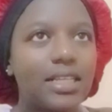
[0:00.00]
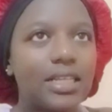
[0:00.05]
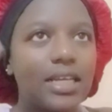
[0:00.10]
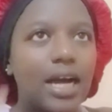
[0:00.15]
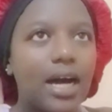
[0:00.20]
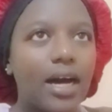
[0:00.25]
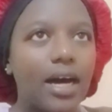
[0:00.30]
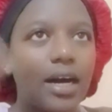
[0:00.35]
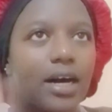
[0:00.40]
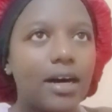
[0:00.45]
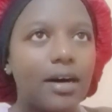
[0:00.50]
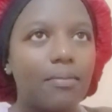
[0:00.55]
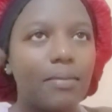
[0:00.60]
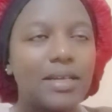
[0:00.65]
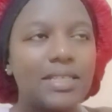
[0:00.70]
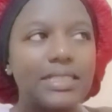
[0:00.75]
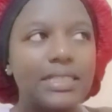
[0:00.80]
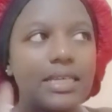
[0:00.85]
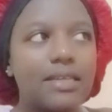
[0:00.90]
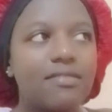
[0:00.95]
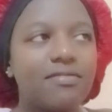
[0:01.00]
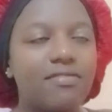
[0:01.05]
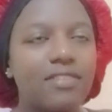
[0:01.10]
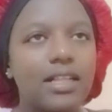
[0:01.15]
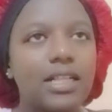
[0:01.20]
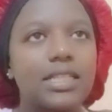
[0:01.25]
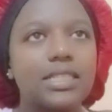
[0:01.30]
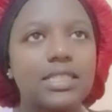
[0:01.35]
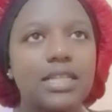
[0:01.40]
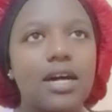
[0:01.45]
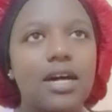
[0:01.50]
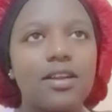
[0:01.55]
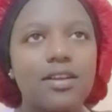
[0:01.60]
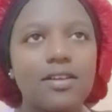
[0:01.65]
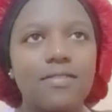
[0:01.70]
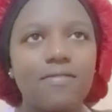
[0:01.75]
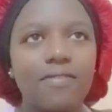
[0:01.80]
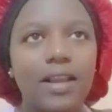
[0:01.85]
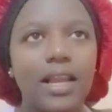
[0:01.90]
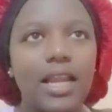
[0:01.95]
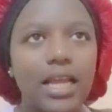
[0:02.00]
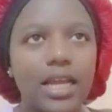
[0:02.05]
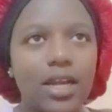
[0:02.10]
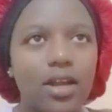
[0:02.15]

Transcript: my skin feels refreshed.